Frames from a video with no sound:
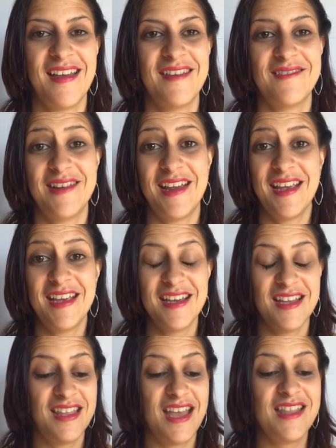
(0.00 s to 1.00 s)
Right?
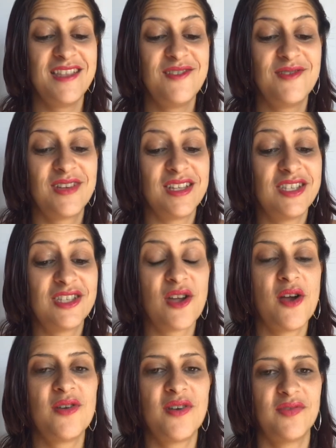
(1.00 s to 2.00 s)
And you can
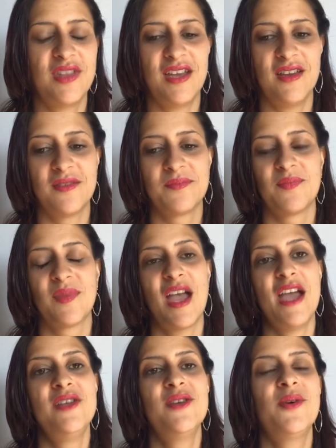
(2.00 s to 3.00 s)
start off there.
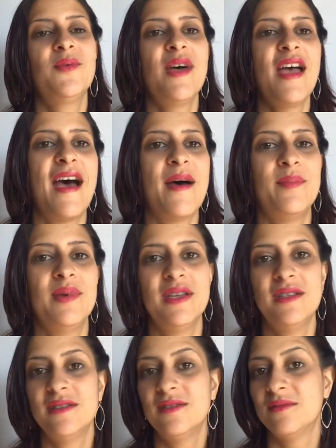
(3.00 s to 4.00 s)
I know what
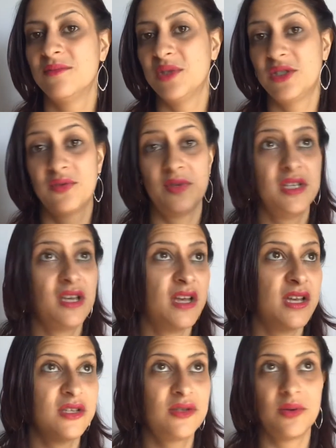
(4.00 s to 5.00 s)
happened between
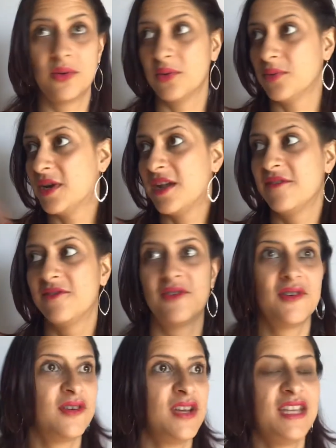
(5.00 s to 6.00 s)
us or
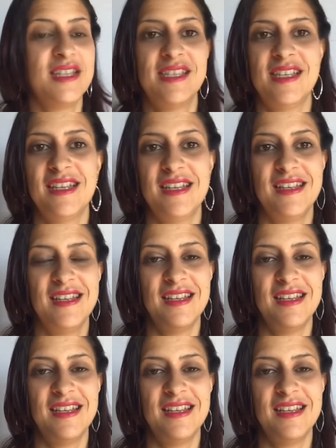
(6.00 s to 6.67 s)
whatever incident it